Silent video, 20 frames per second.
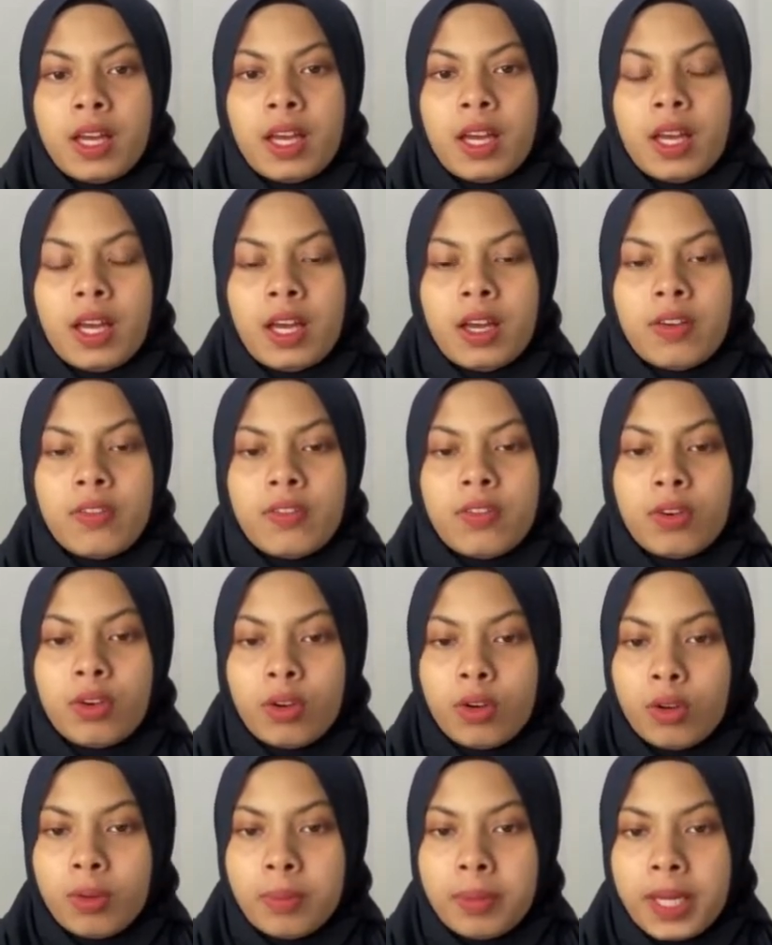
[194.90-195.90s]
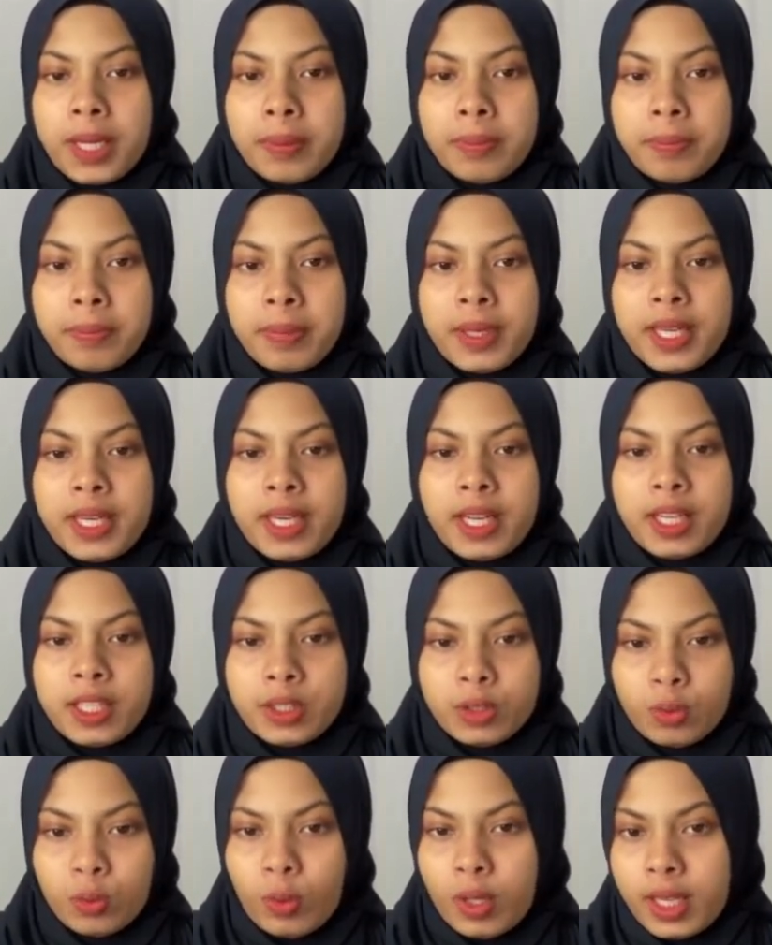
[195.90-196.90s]
and followed by pain
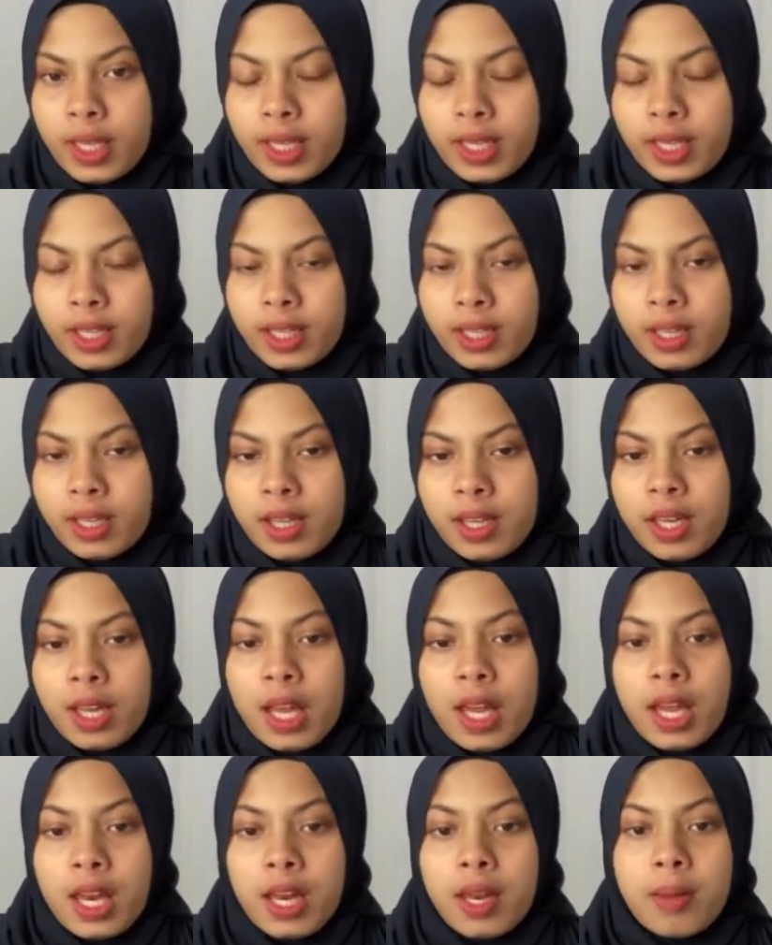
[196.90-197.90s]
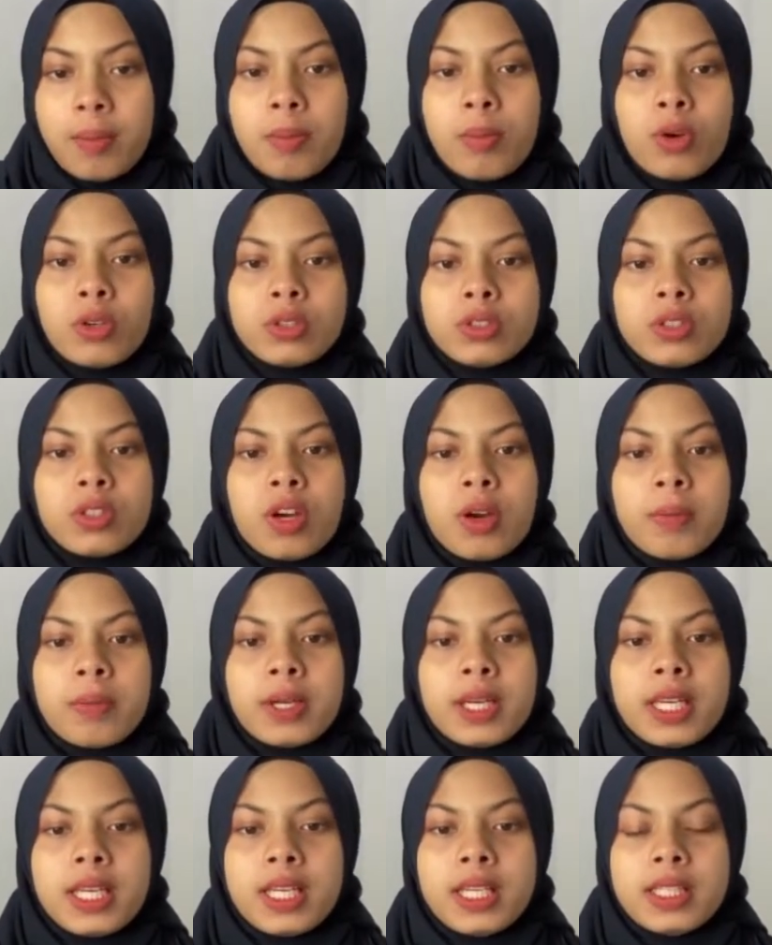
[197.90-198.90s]
and swelling. The most
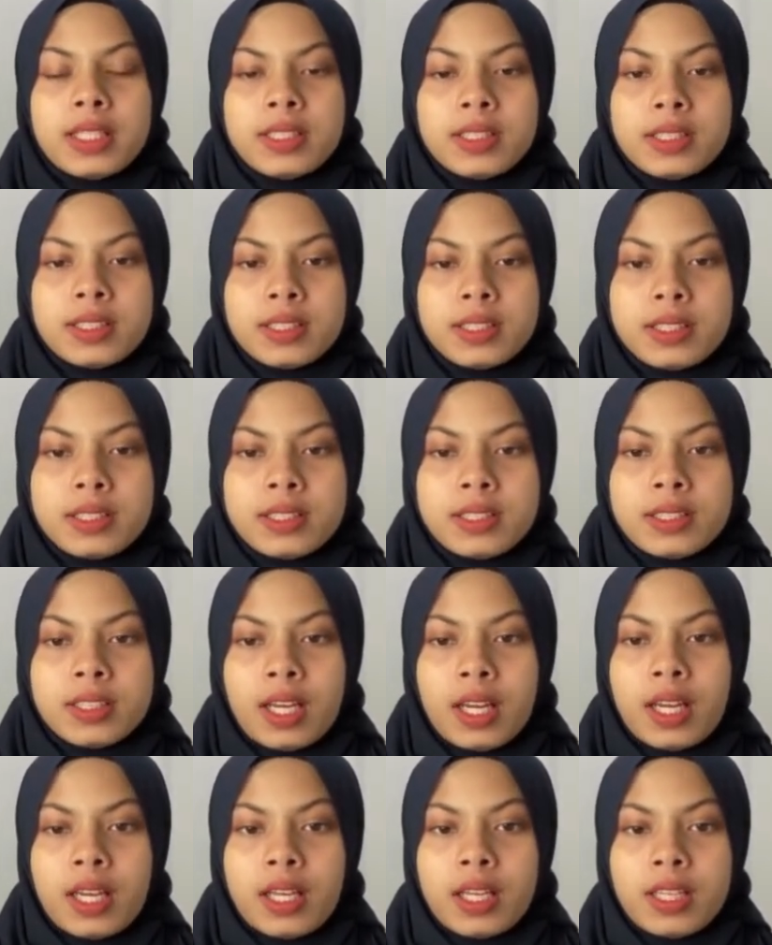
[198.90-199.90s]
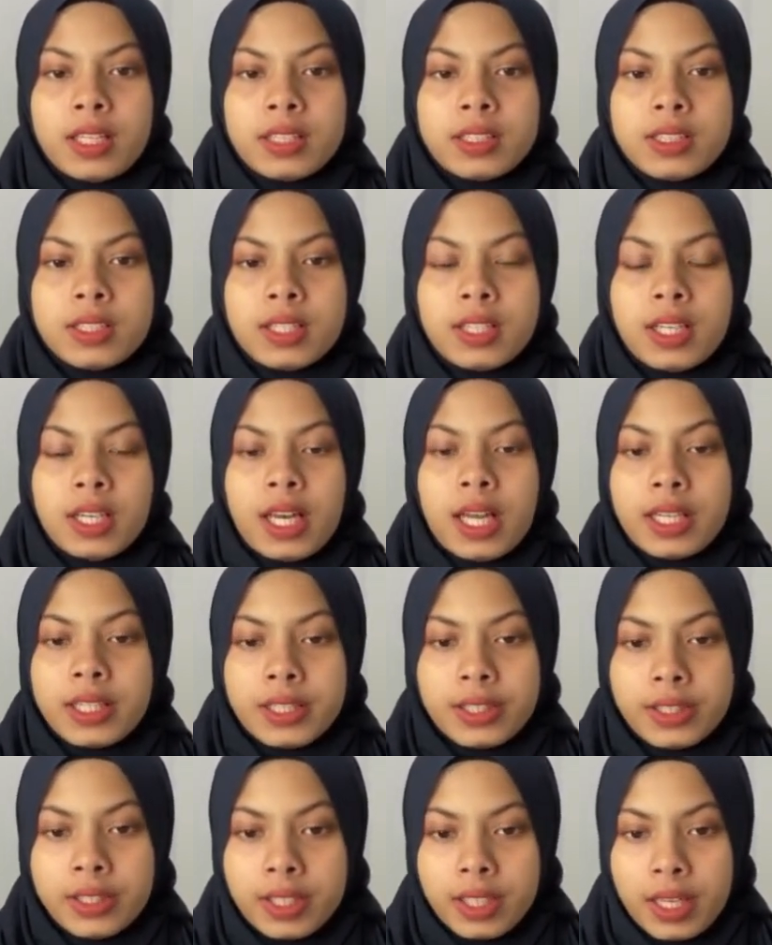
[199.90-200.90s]
commonly injured site is the
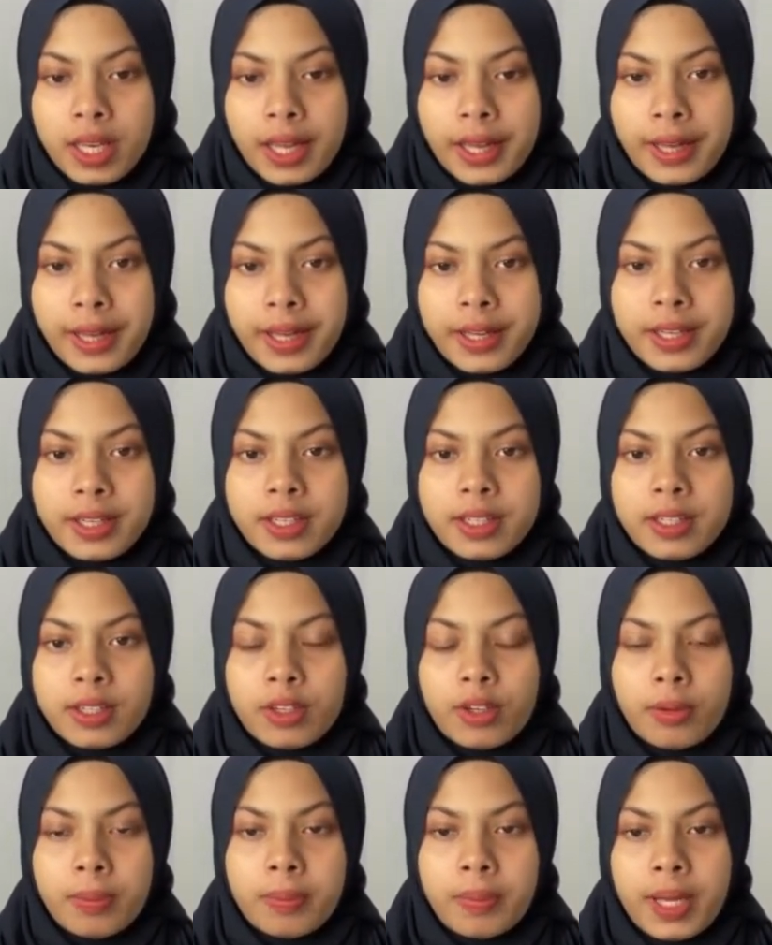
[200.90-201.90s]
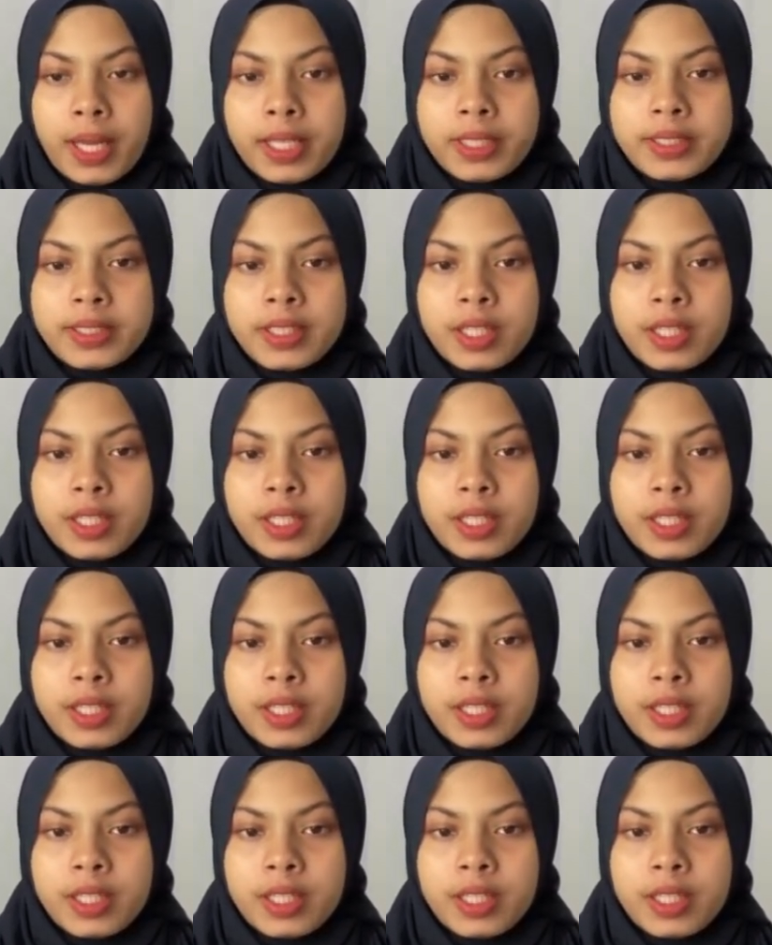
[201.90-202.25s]
lateral ankle complex,